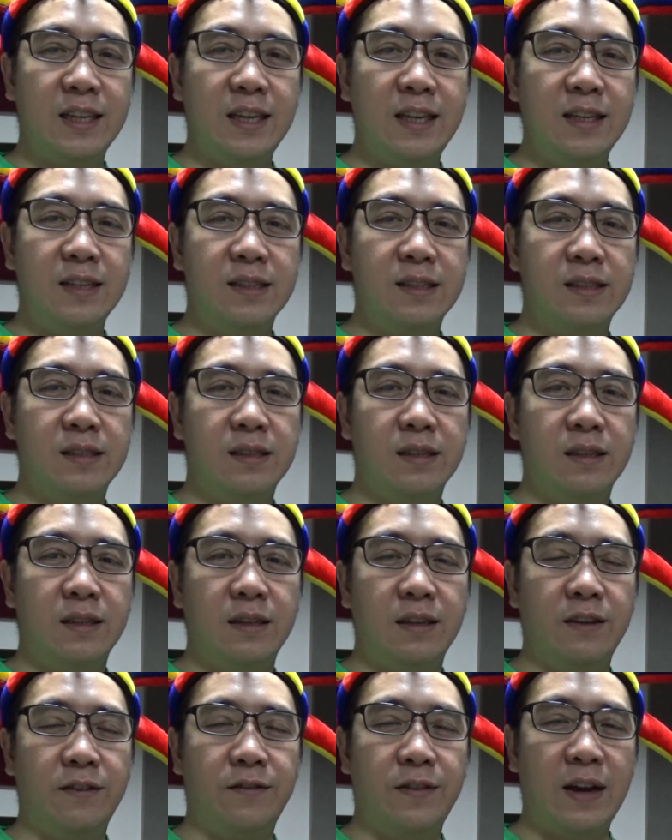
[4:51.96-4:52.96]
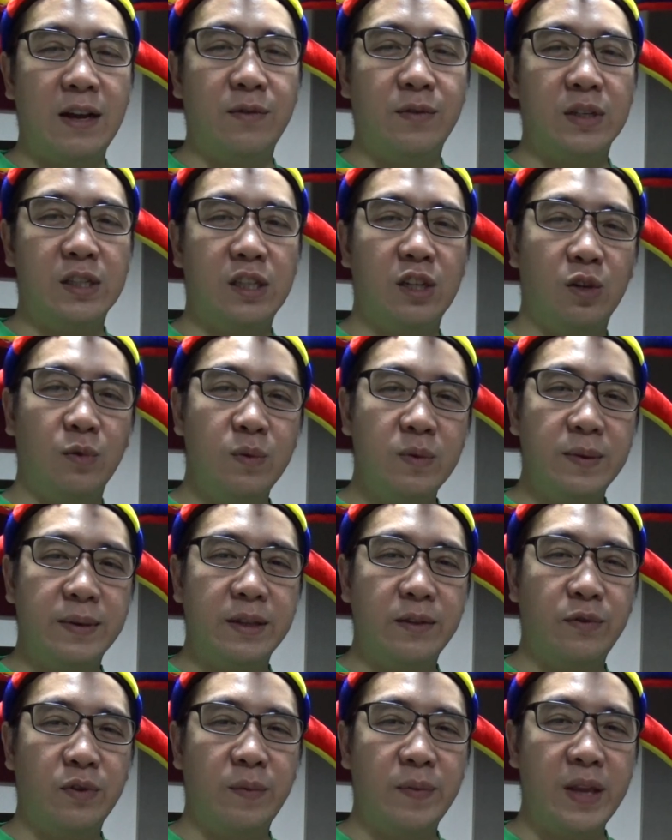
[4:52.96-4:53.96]
Keys' If I Was Your
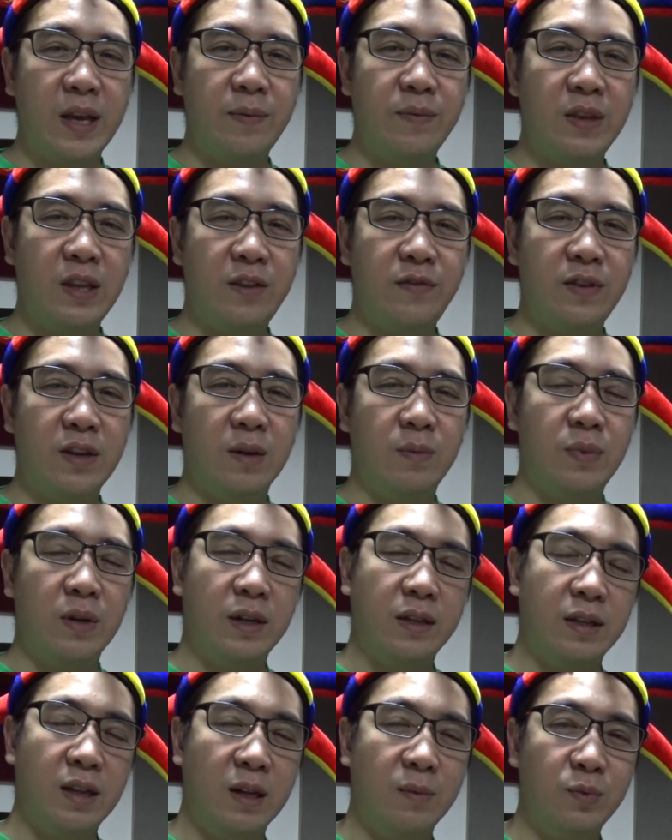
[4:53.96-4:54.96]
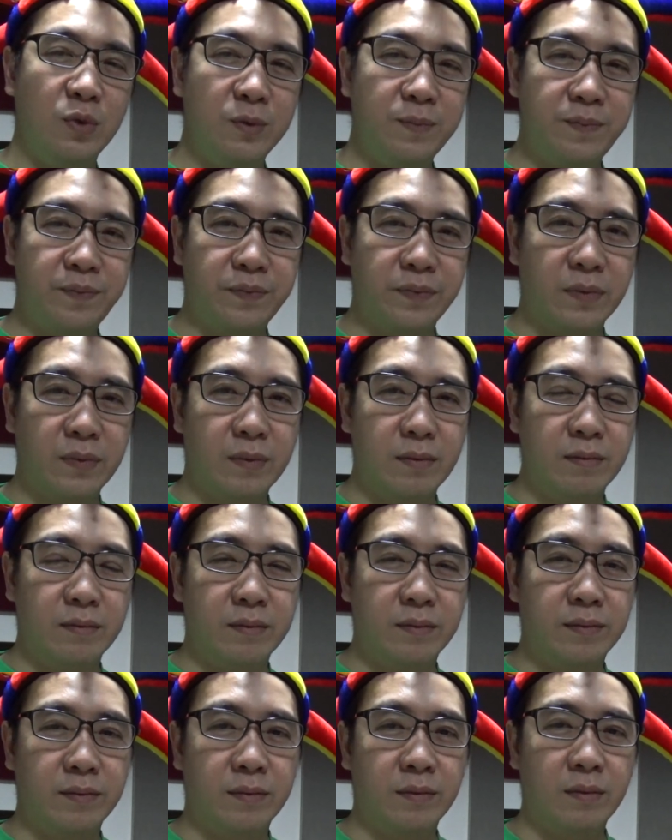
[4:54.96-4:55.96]
Woman from the MTV Unplugged album,
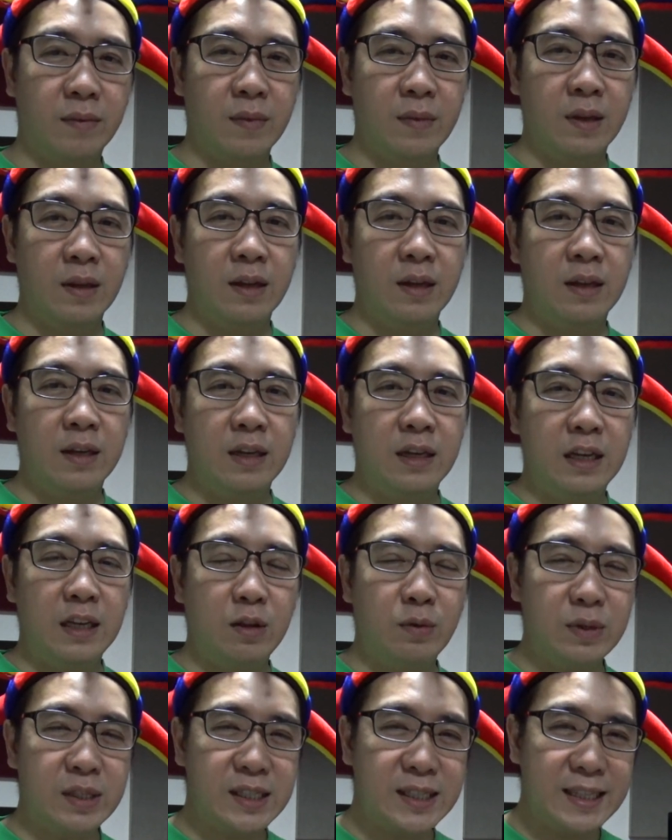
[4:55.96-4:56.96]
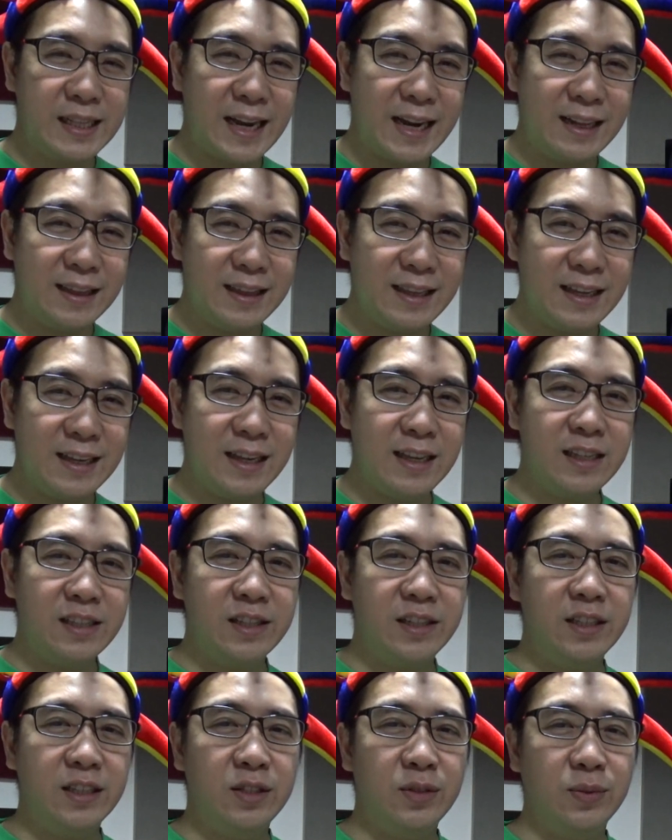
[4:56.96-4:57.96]
it was slightly
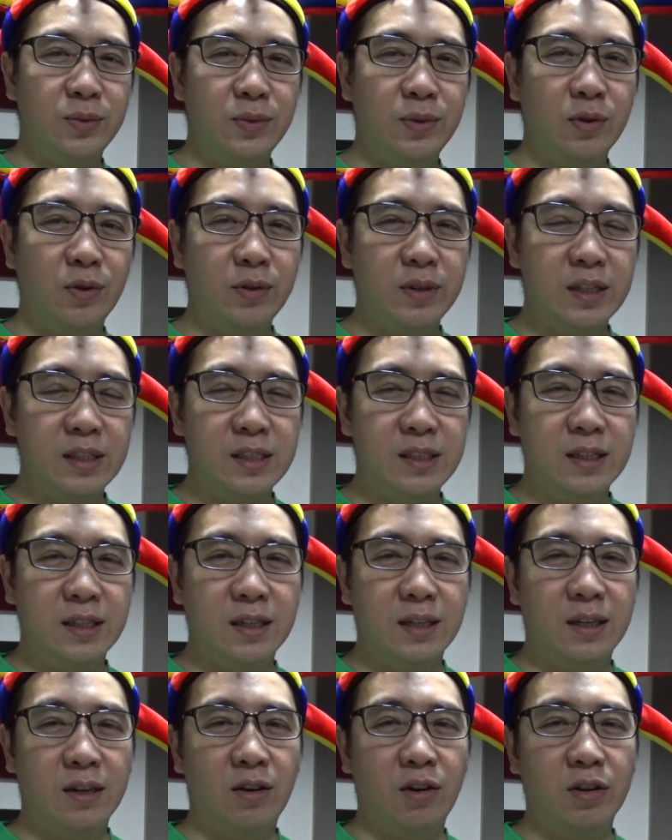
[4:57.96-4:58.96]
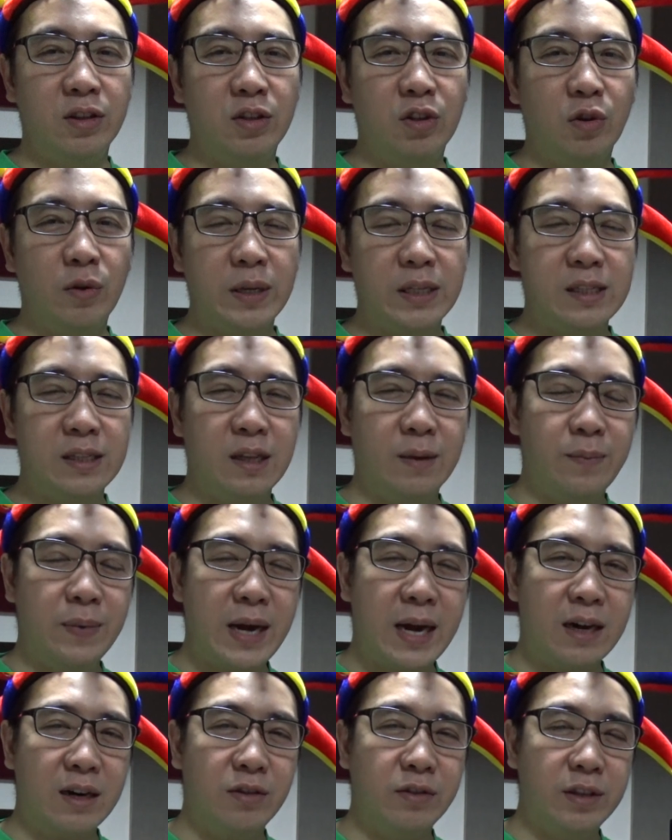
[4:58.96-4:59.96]
easier to notice the ongoings in the
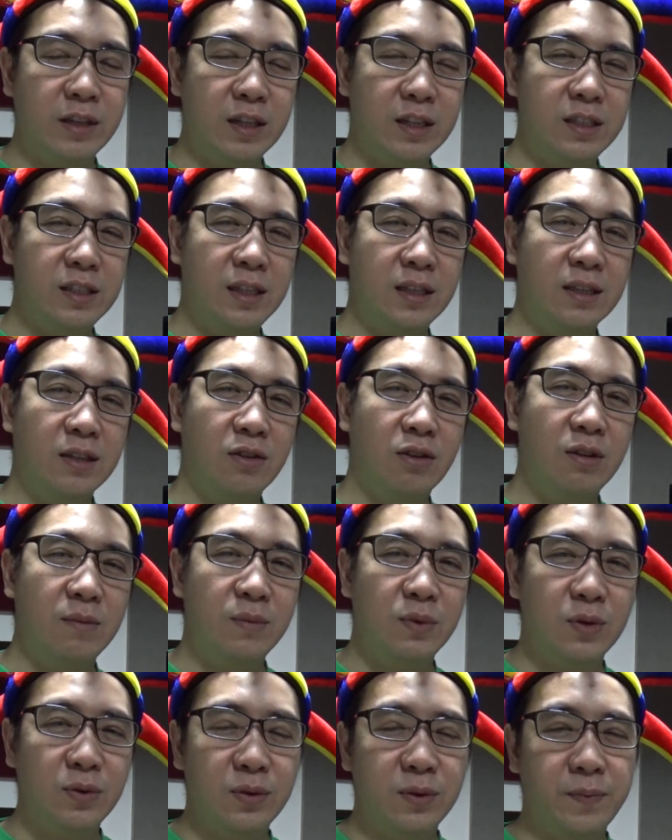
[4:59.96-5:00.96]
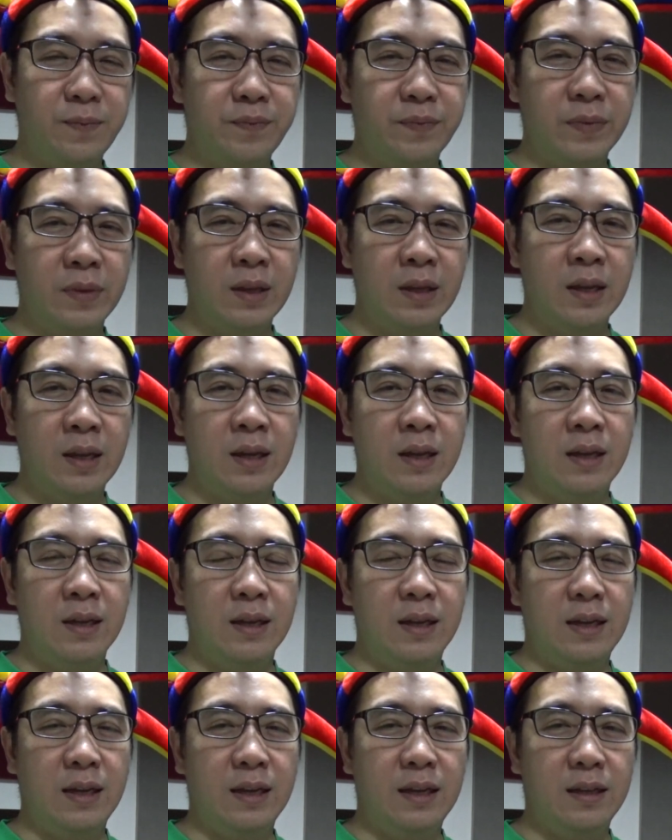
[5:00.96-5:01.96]
background, the Schiit combo,
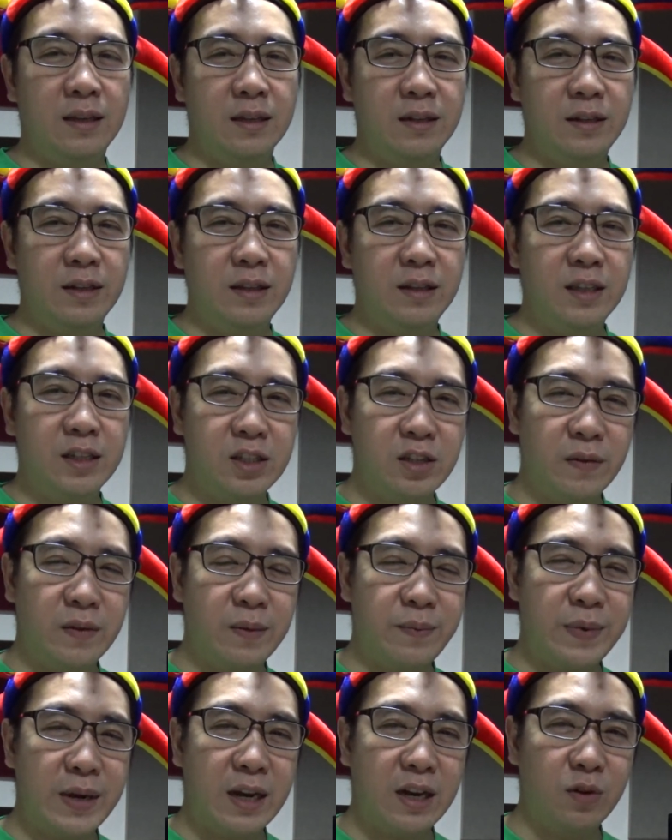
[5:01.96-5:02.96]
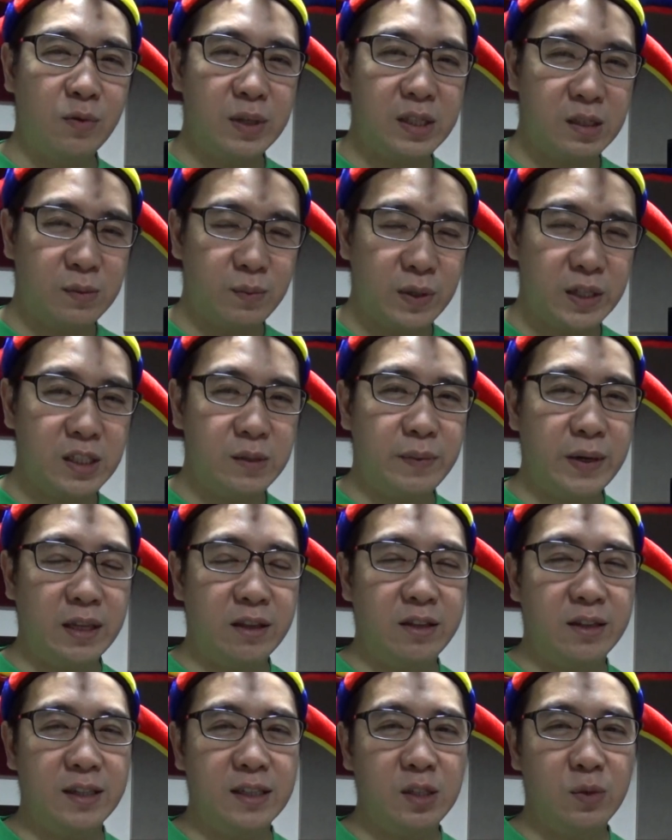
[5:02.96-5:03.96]
and the rendition of the piano was much
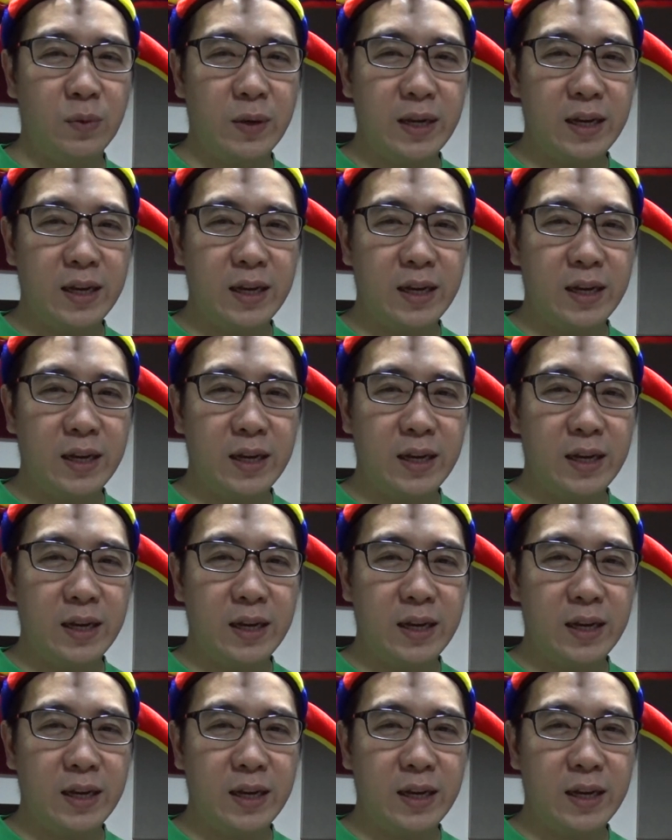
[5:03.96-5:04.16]
better as